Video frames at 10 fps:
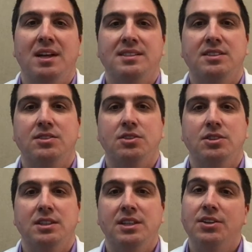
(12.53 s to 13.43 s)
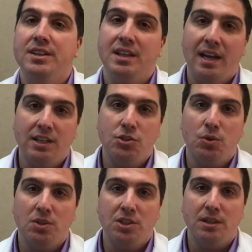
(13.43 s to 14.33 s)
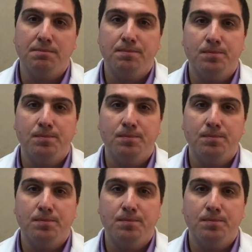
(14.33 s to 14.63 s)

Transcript: plastic surgeon here in Atlanta, Georgia.